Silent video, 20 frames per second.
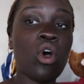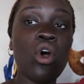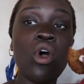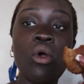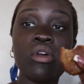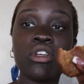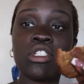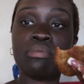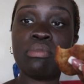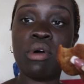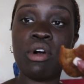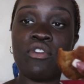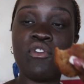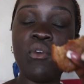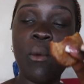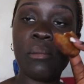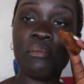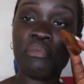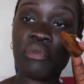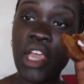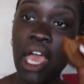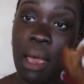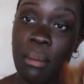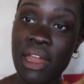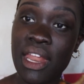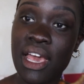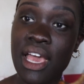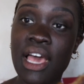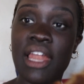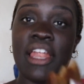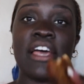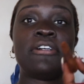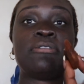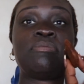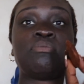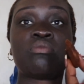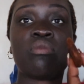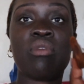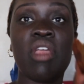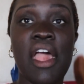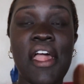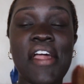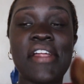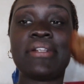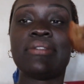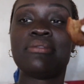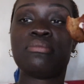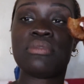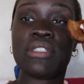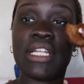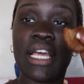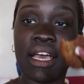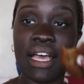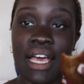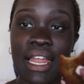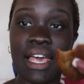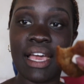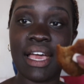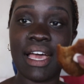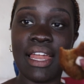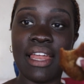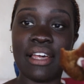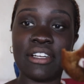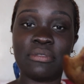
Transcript: Oh, it's both. Kabalagala and lagala.